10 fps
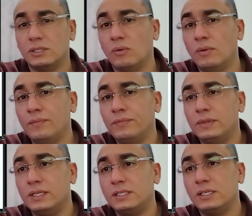So
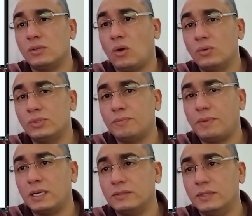this is also
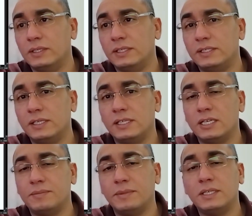part of the thesis
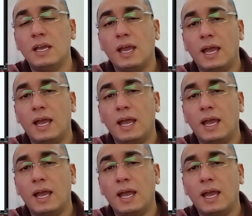statement,